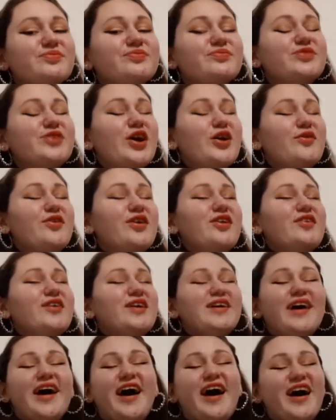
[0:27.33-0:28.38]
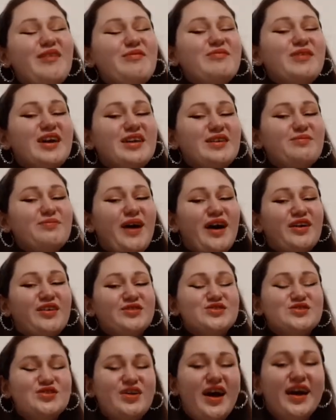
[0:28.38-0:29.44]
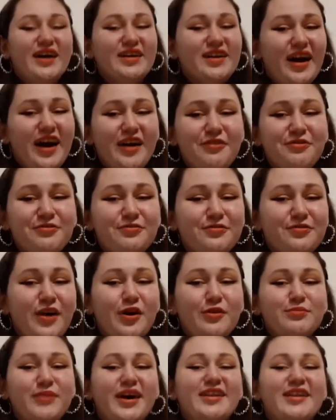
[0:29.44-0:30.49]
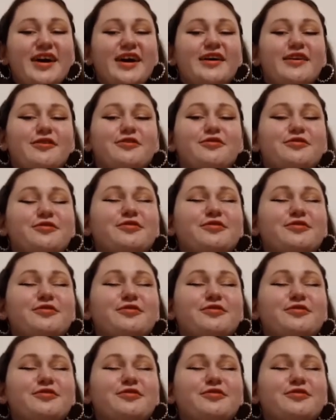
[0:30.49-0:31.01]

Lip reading: Don't worry, I'm getting back on track. I've found my life.